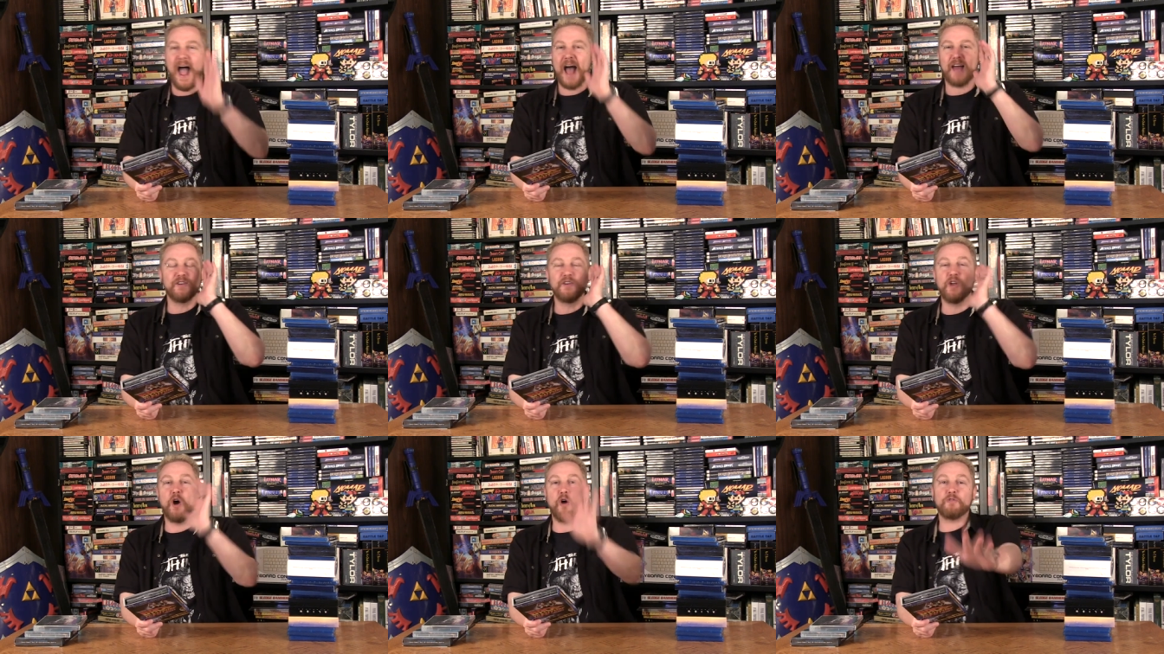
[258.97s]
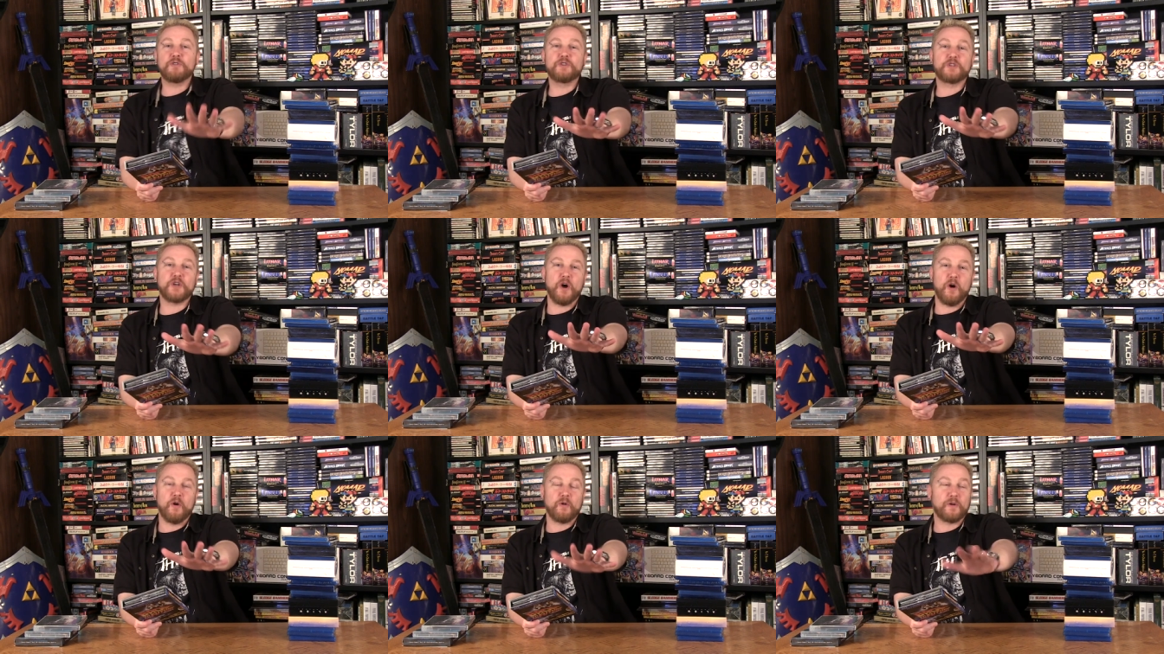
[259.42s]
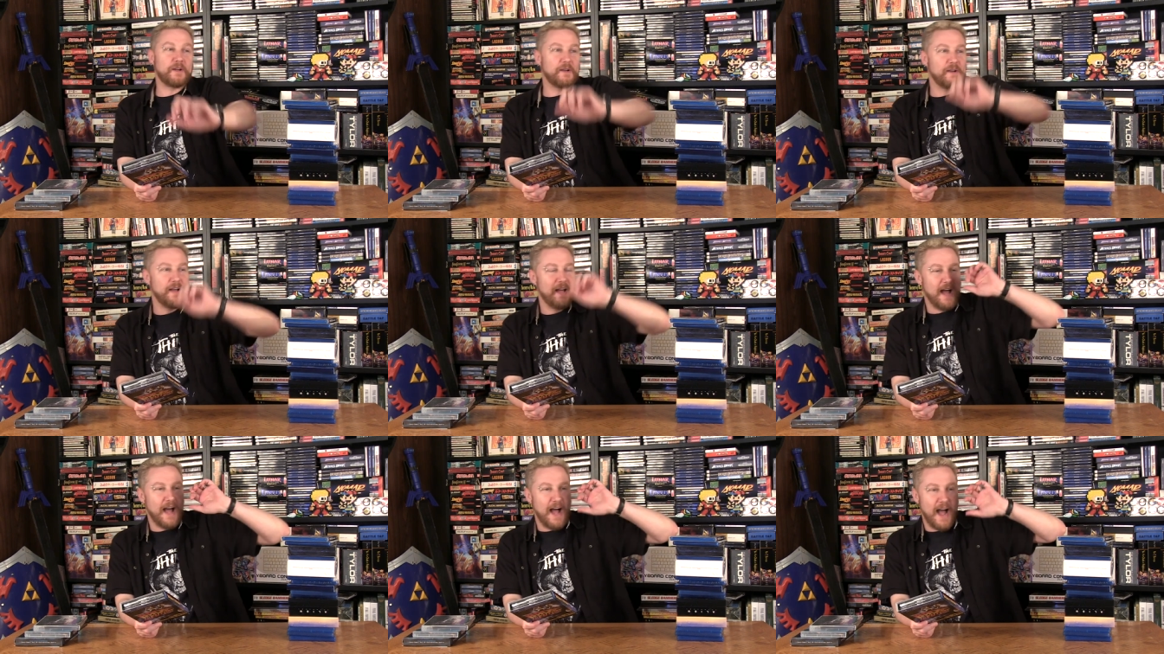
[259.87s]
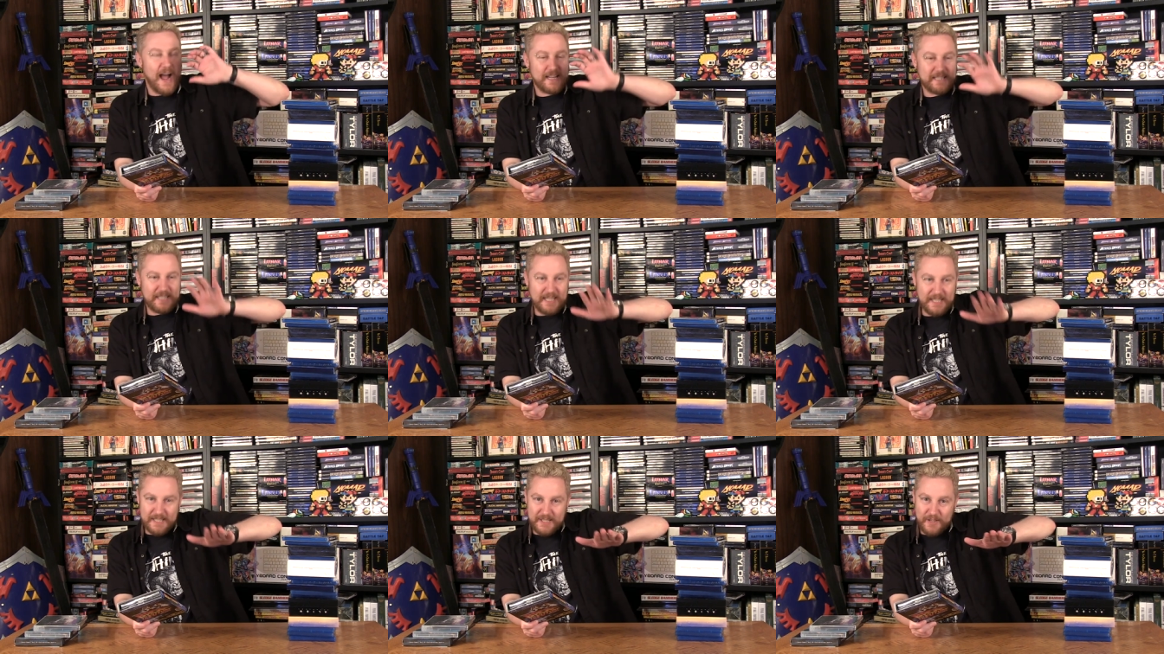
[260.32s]
No joke. I
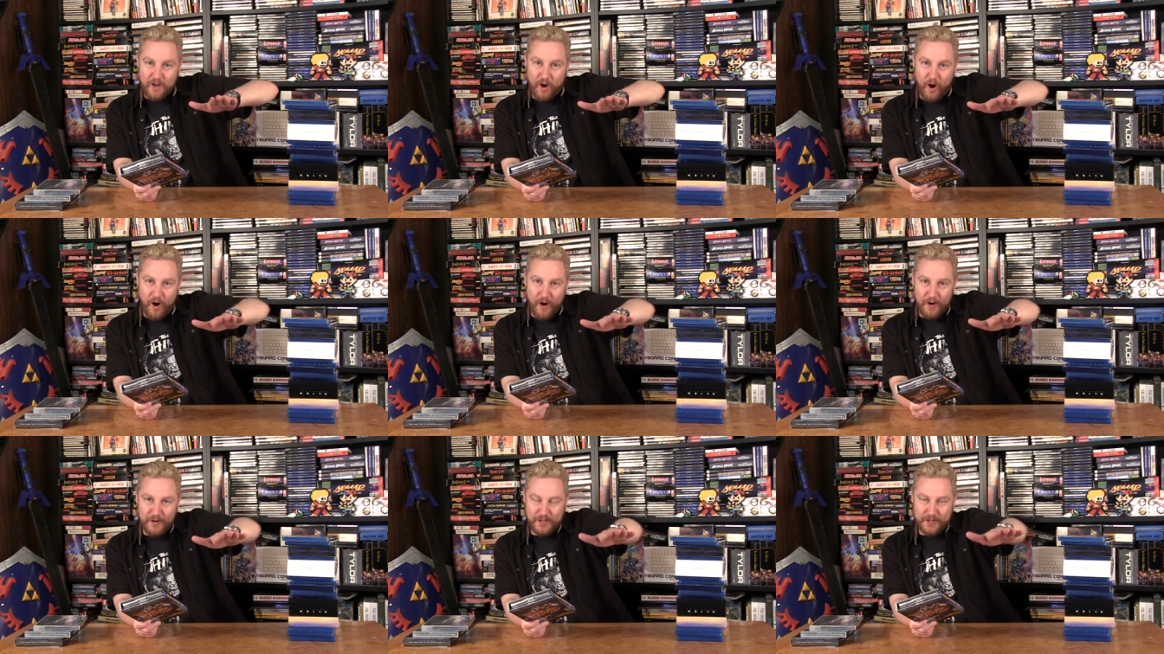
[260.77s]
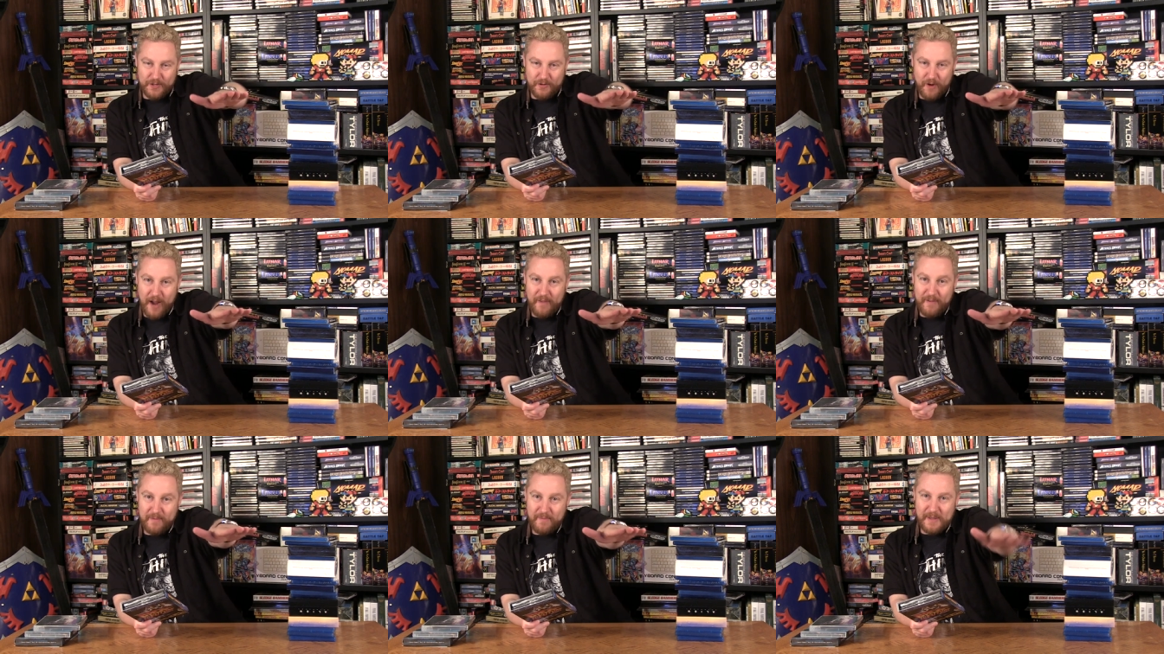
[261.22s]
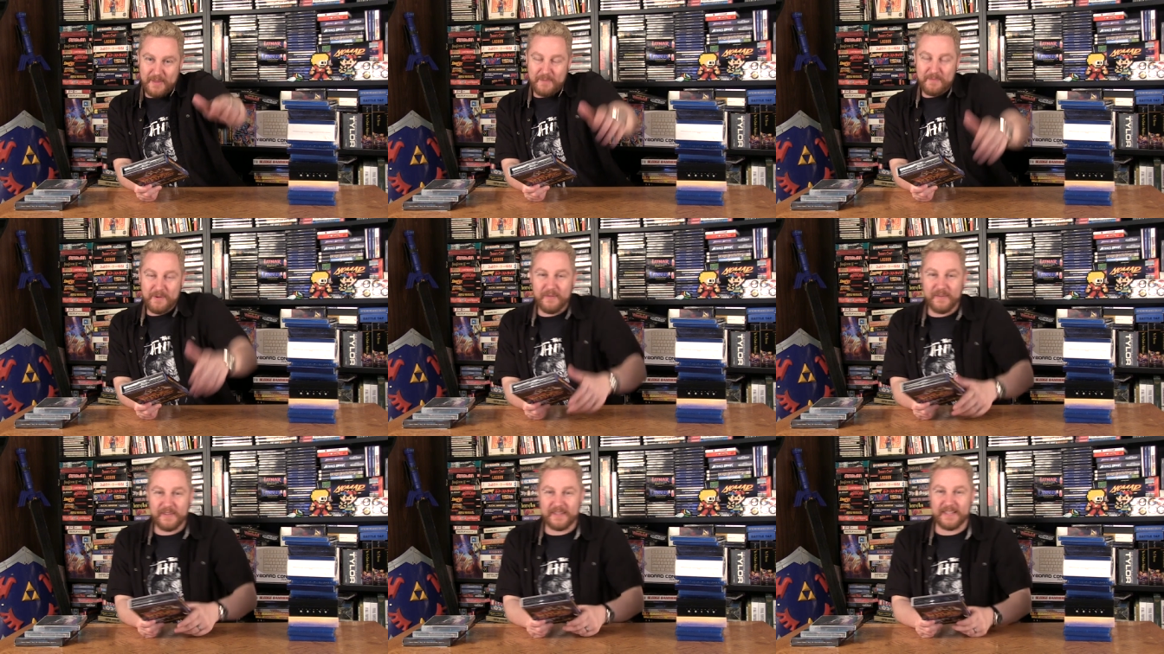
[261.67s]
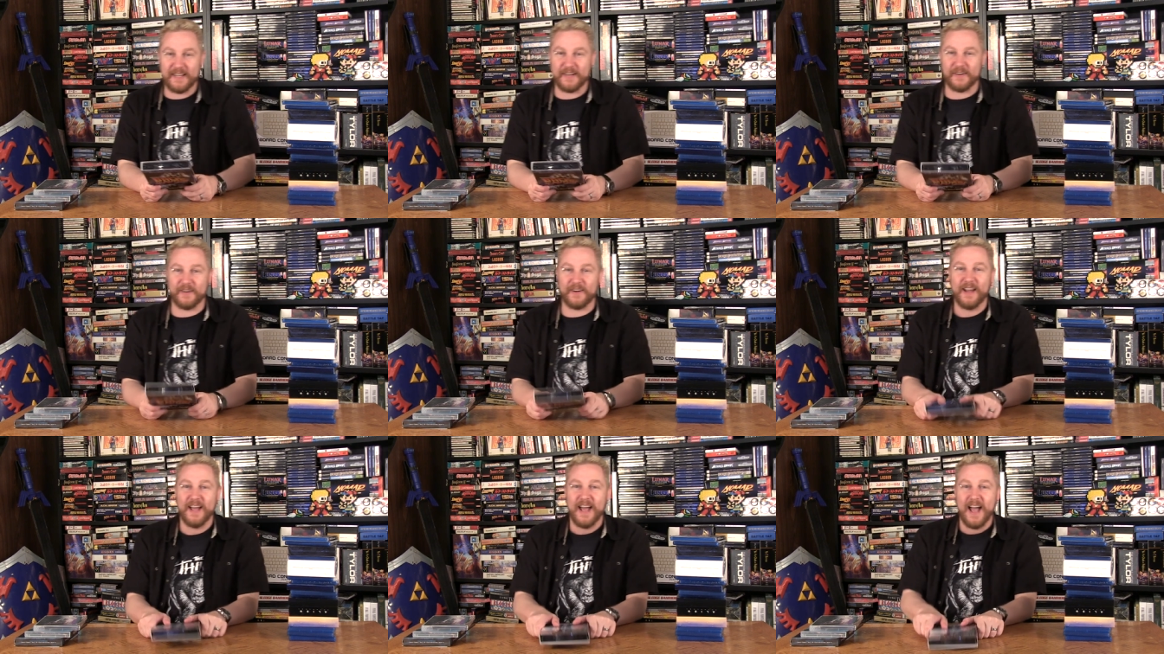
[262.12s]
see this car just driving by the movie
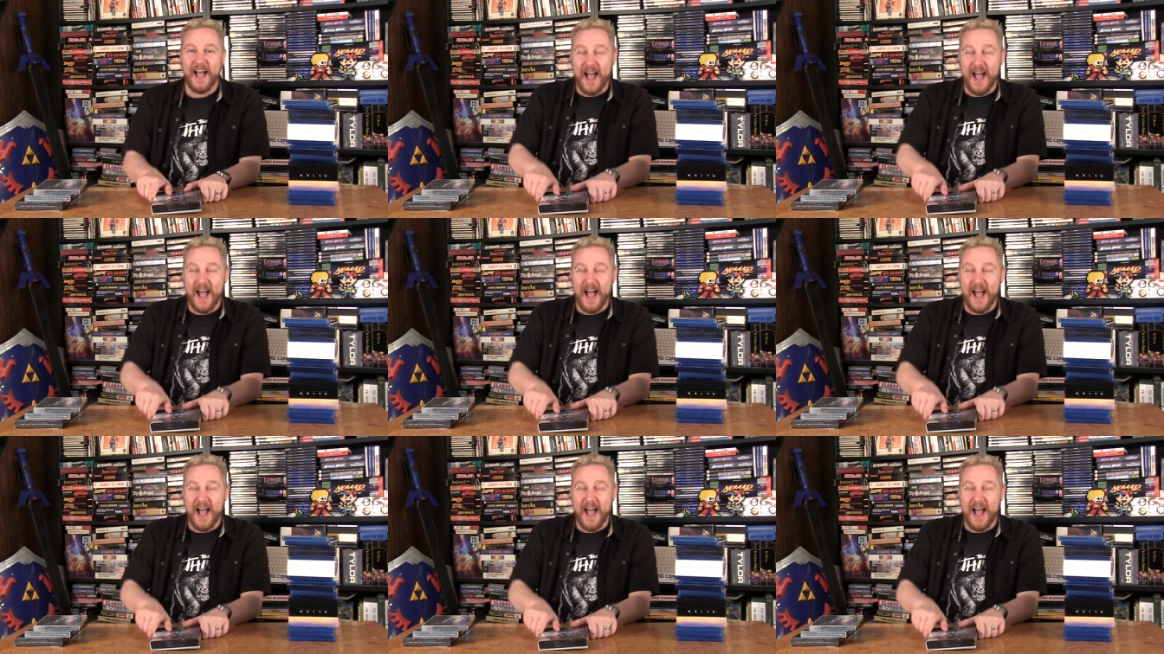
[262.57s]
theater,